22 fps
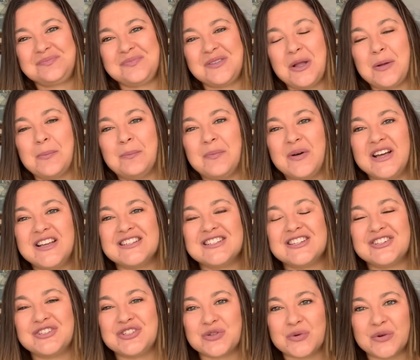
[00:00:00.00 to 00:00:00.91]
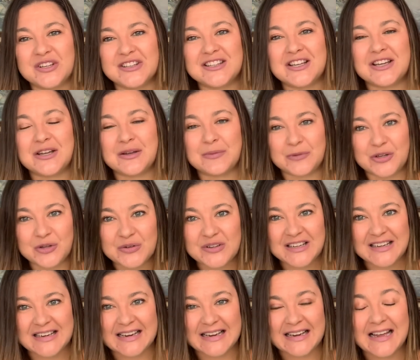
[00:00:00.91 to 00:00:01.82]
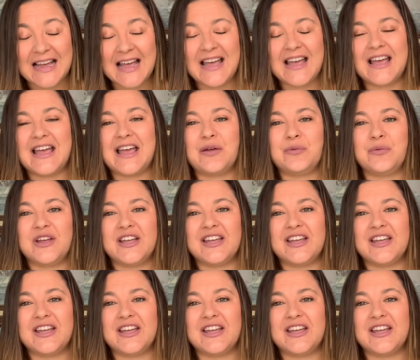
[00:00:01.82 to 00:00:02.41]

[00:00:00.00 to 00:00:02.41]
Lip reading: but to join the community, and we can